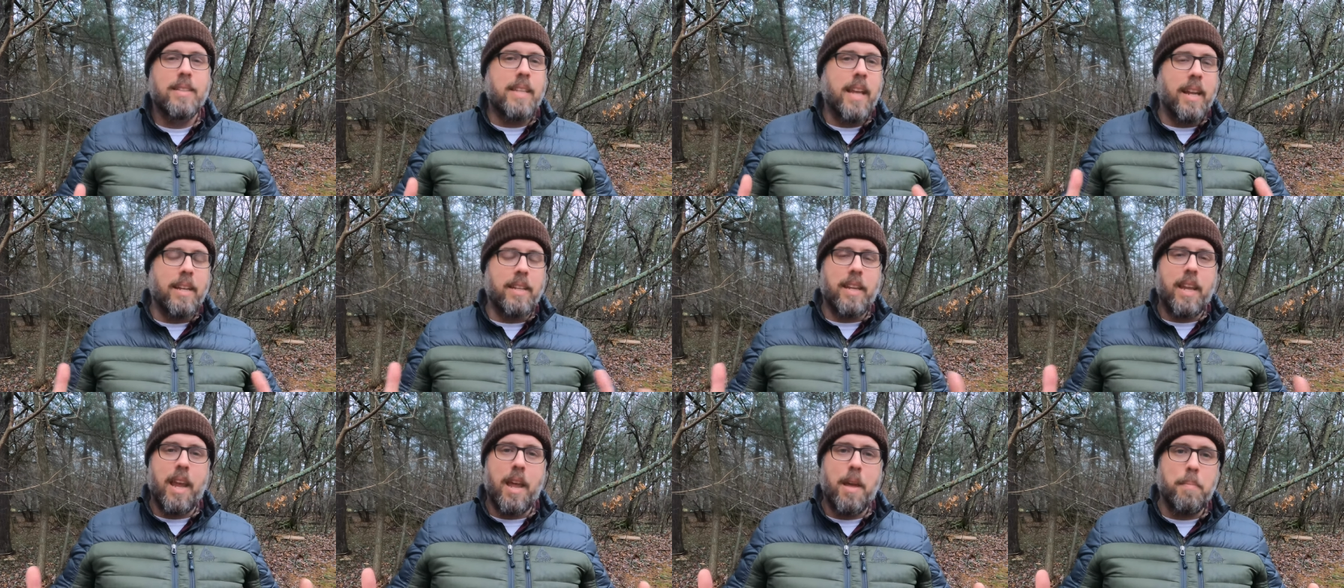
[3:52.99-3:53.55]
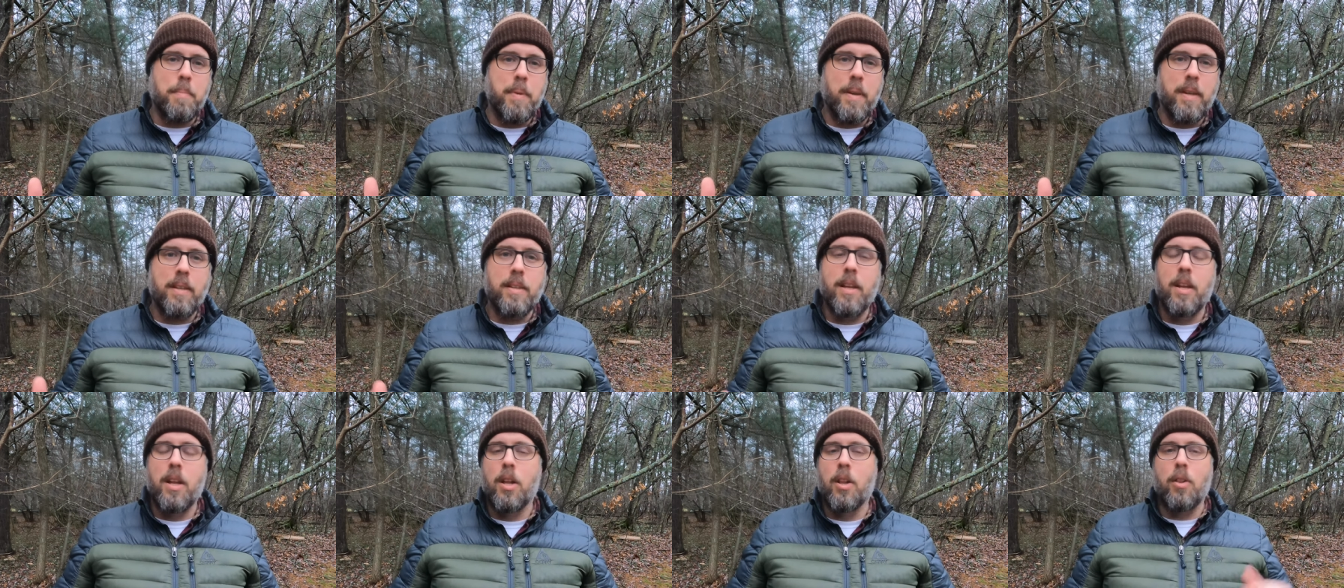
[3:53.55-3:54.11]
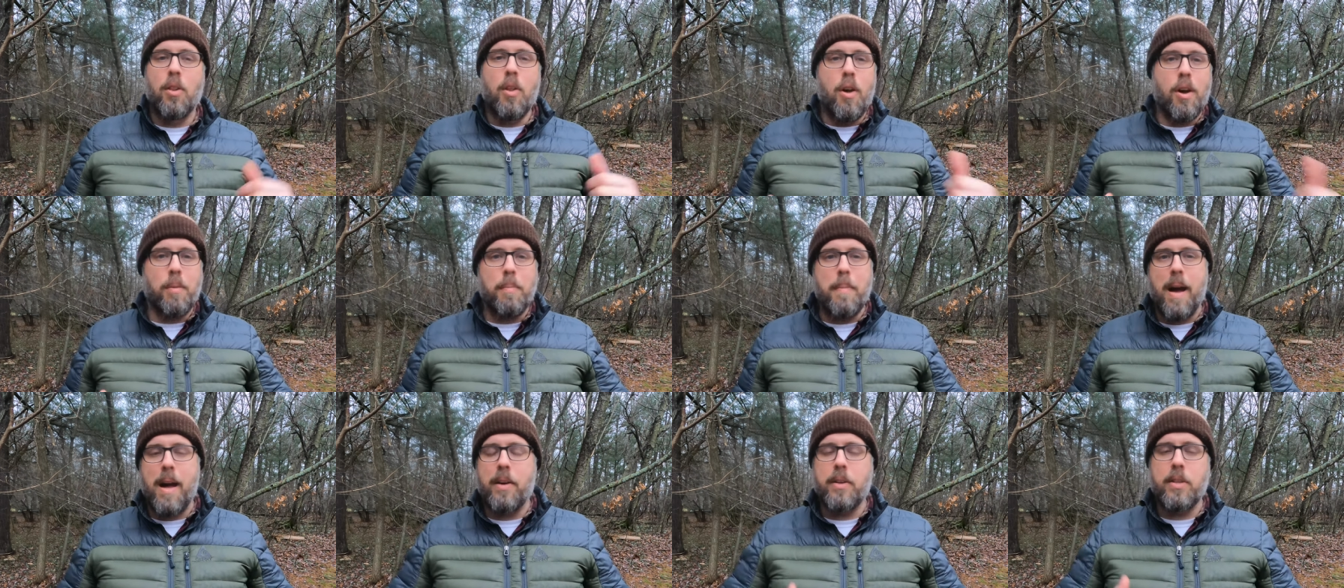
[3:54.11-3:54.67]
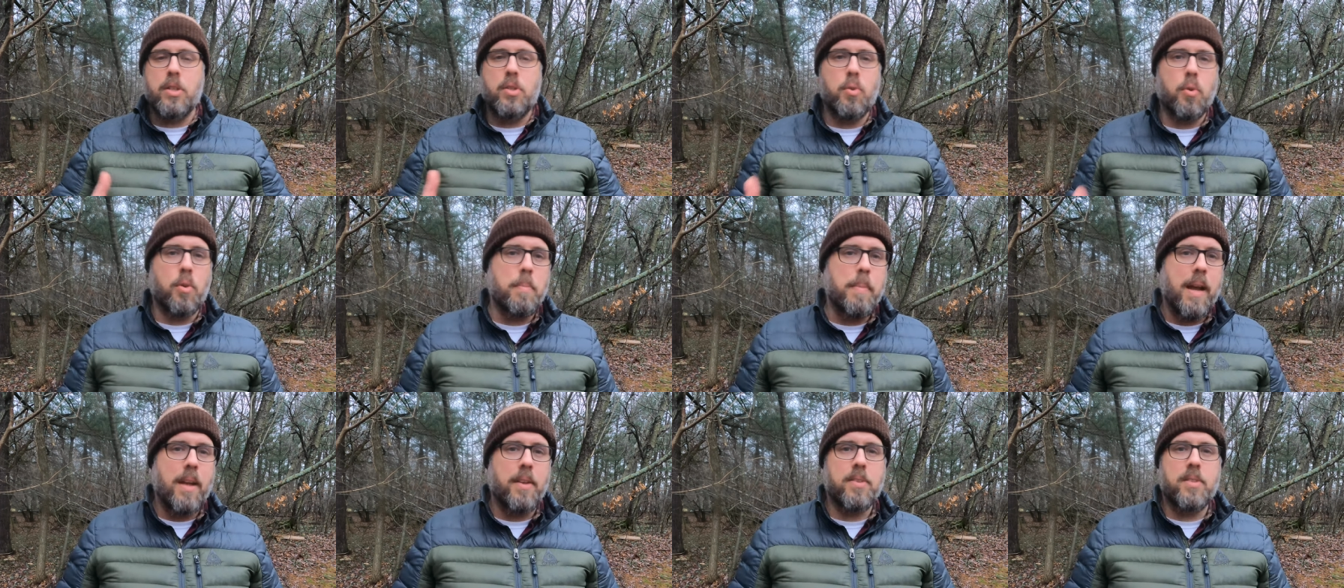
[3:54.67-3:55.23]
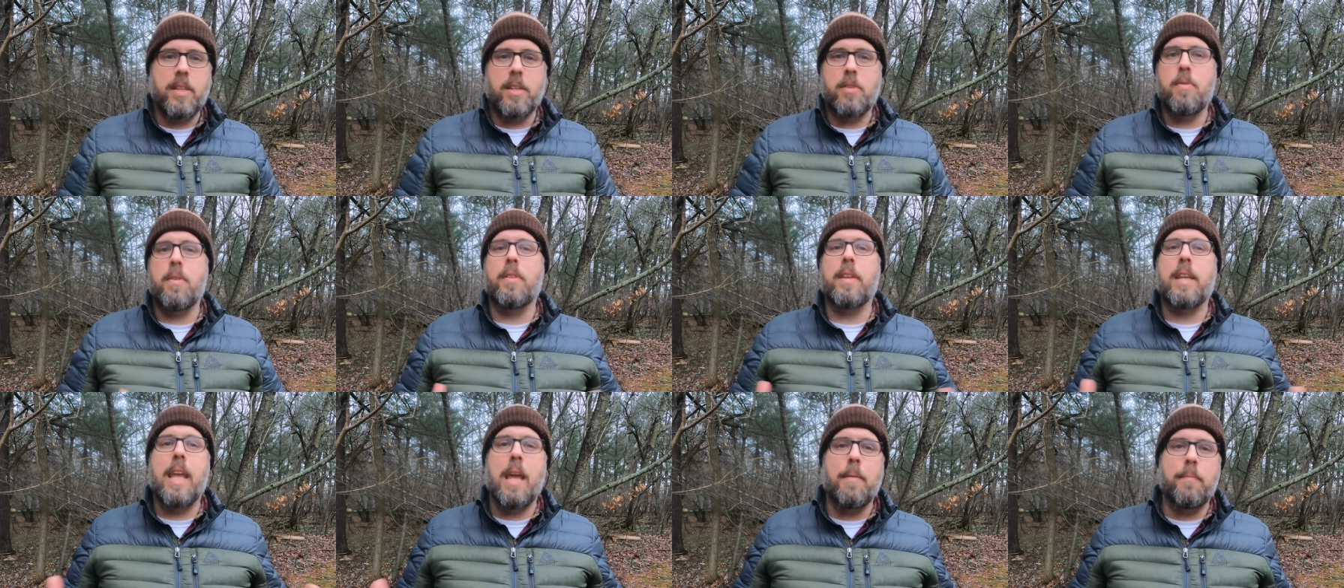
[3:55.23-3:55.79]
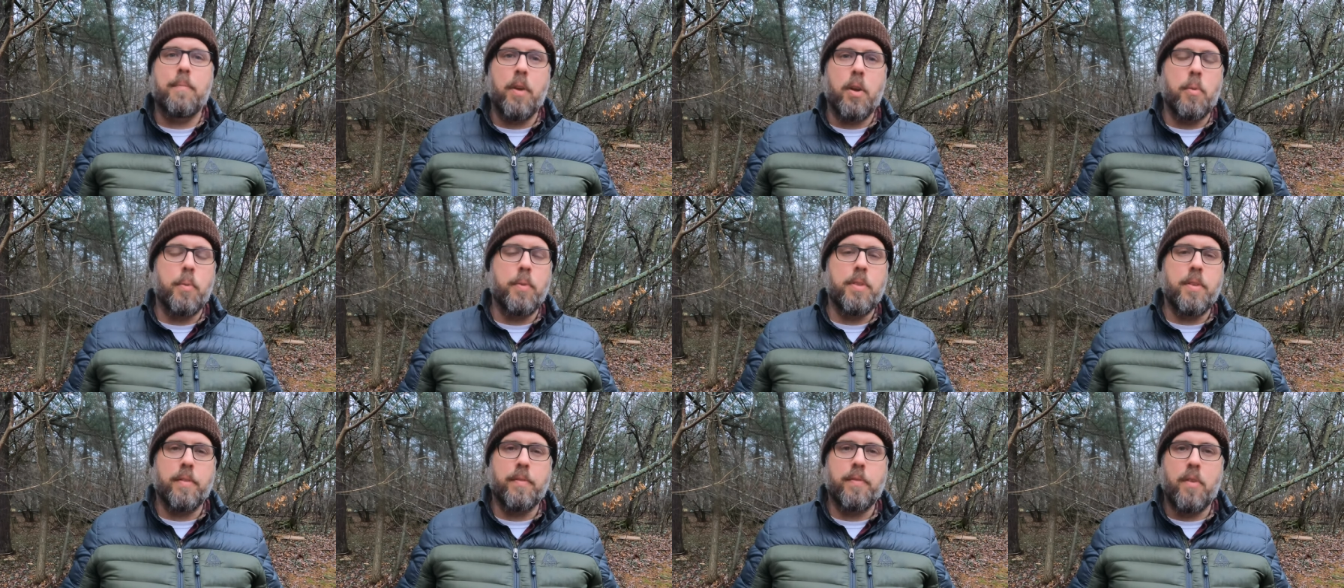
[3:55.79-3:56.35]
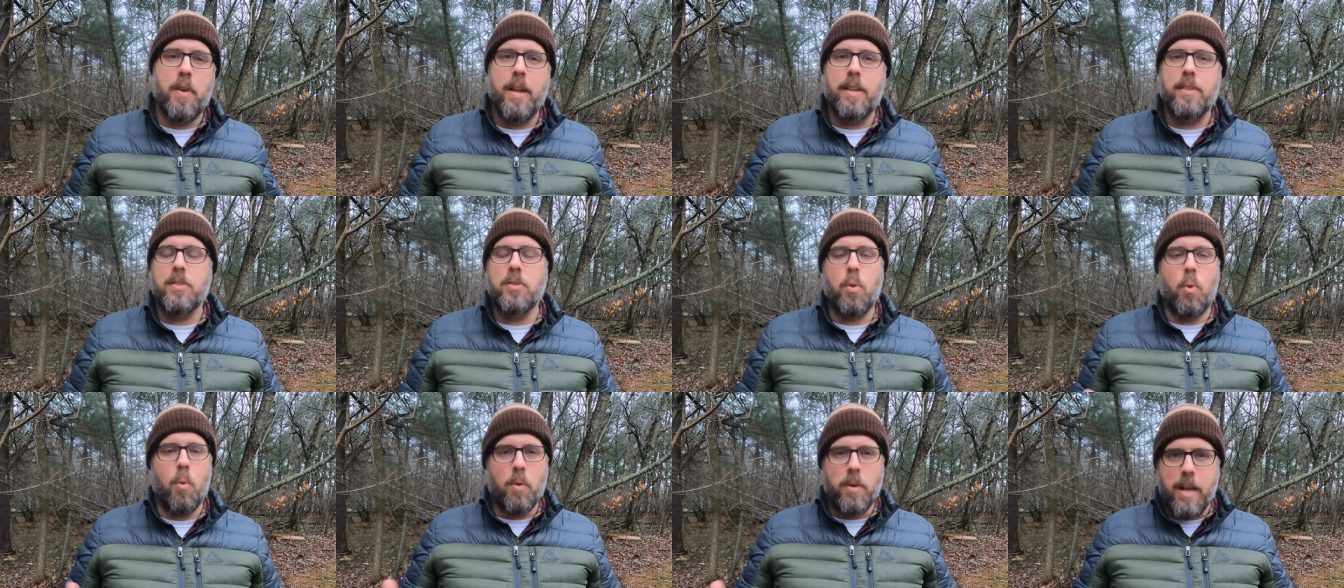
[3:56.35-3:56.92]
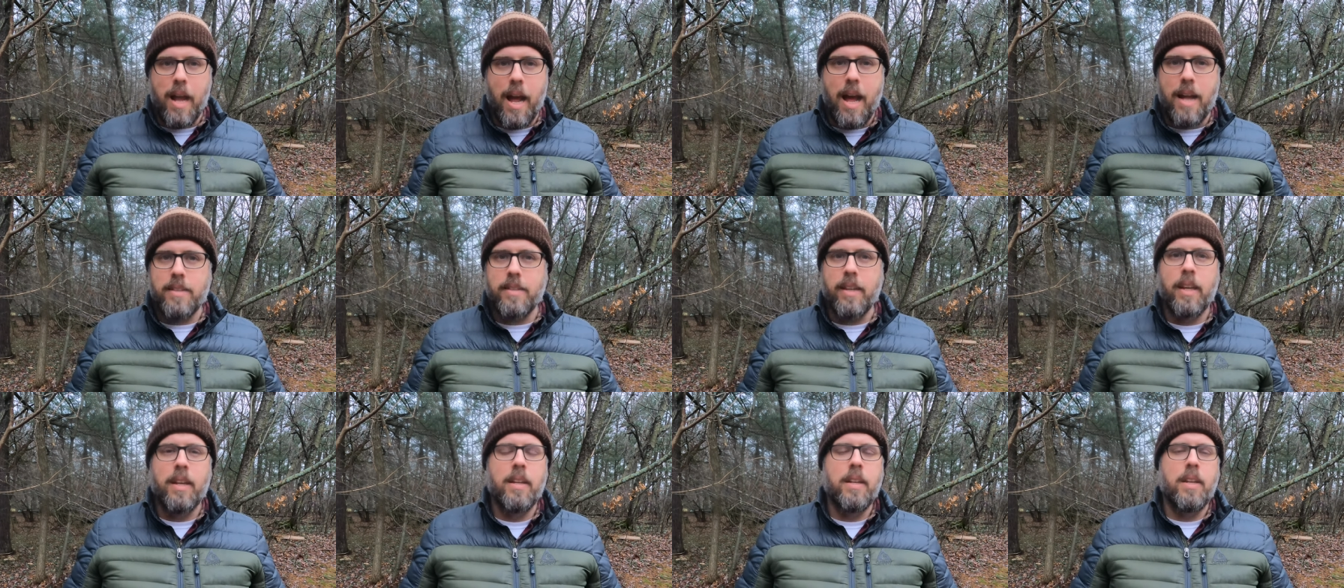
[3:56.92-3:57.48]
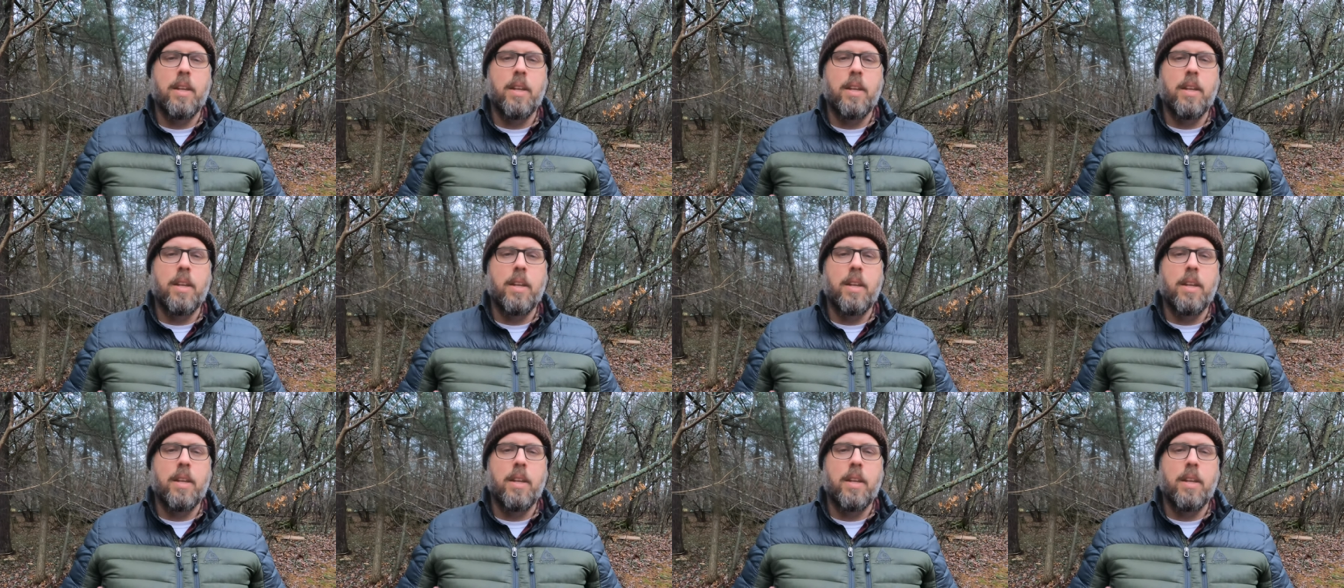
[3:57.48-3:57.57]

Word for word: tent camping, long miles, short miles, sitting around the campfire with your friends or not.